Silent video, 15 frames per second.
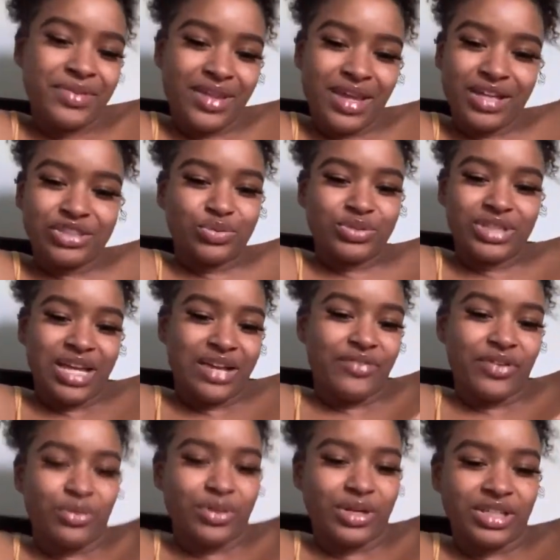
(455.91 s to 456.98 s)
I just was not
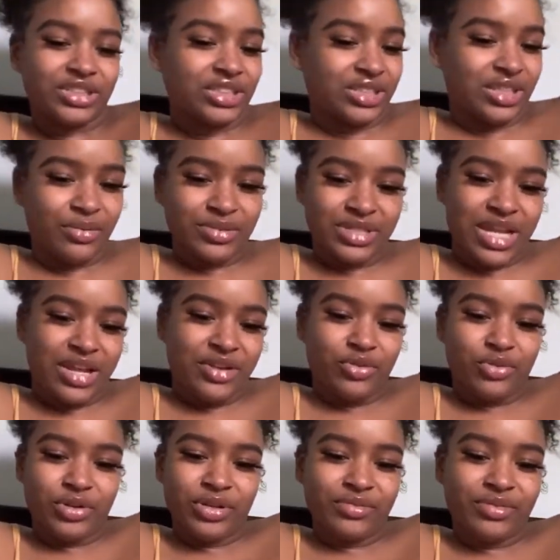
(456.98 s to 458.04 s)
fucking with that shit. I was not
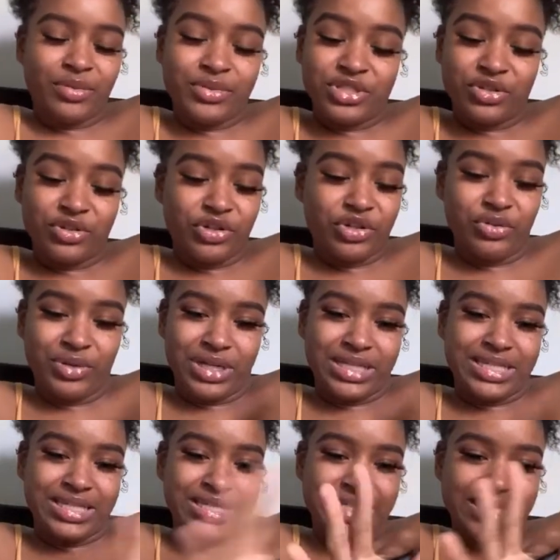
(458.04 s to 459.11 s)
doing it. I wasn't gonna do
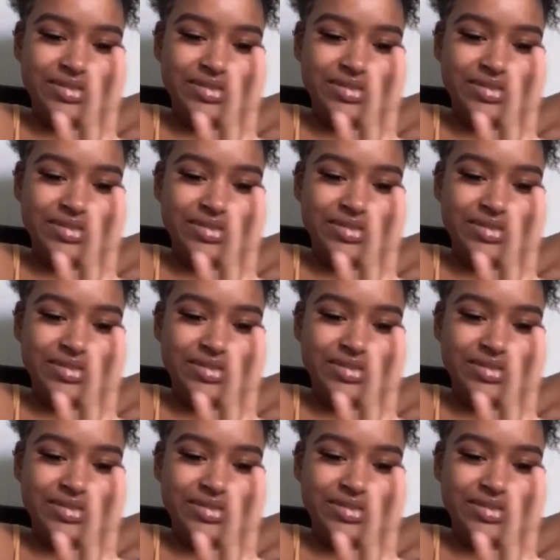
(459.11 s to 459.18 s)
it.